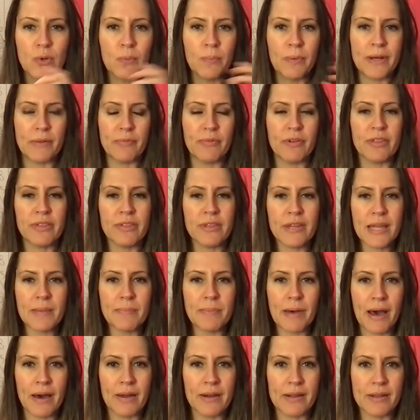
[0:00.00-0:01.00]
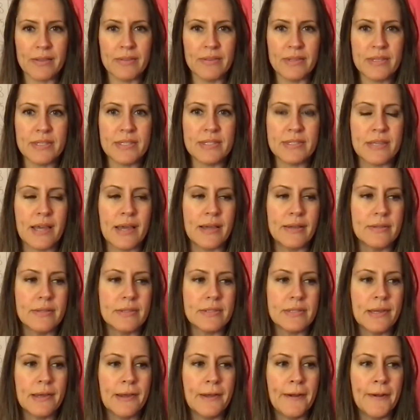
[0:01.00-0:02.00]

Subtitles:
But if we think about, in this sense,